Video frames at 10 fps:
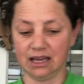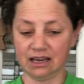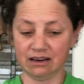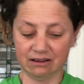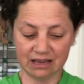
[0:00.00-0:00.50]

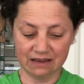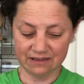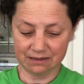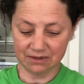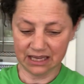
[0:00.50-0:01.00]
you know, have
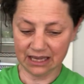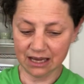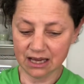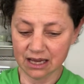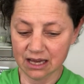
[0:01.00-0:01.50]
something
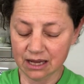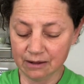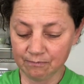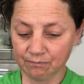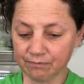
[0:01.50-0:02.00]
like
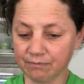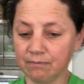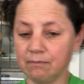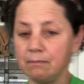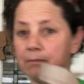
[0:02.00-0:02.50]

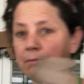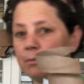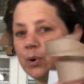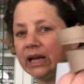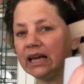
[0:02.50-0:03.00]

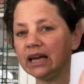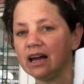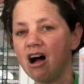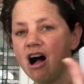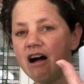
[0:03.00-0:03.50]

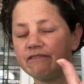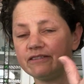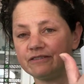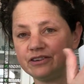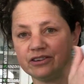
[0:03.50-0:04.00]
boinging off
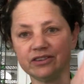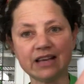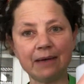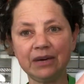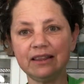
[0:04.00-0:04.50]
of yours.
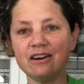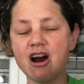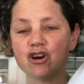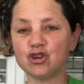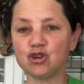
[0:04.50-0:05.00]
I mean, there
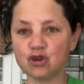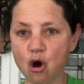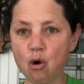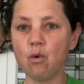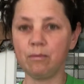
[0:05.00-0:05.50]
are
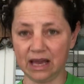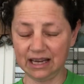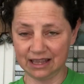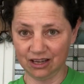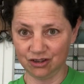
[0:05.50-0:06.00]
so
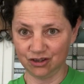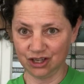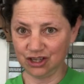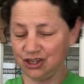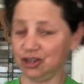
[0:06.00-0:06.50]
many things you
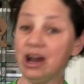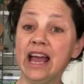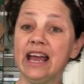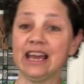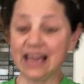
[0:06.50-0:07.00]
can do.
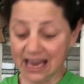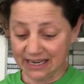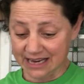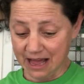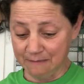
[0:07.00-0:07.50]

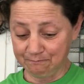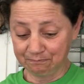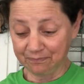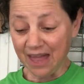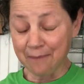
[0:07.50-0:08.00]
And,
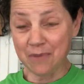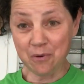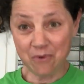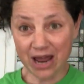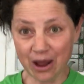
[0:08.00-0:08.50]

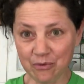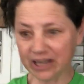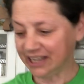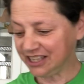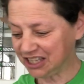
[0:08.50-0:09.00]
but what I
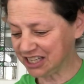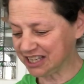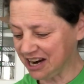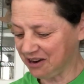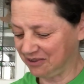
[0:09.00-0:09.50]
wanted to
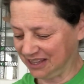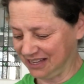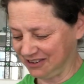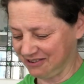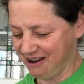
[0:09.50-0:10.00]
share with
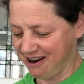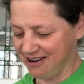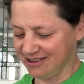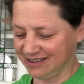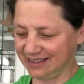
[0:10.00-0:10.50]
you
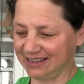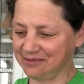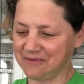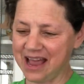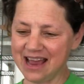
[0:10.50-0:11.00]
are
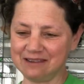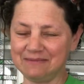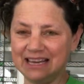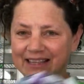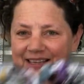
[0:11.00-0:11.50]
the way to
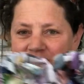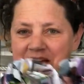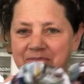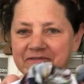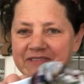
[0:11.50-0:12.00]
make these
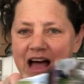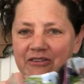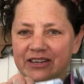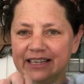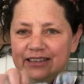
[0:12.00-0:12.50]
paper
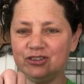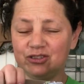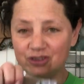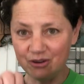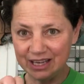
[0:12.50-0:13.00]
flowers. It is
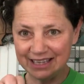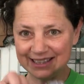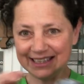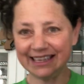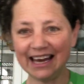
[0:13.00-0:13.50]
so
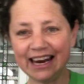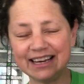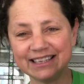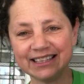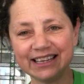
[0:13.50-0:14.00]
easy. And
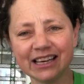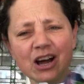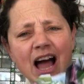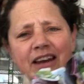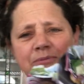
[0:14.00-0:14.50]
I just think,
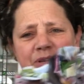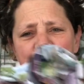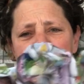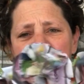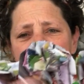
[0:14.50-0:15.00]
oh God, it'd be
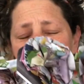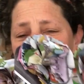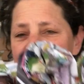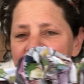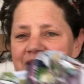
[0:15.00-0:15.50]
so pretty
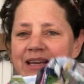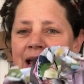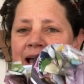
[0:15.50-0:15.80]
if you just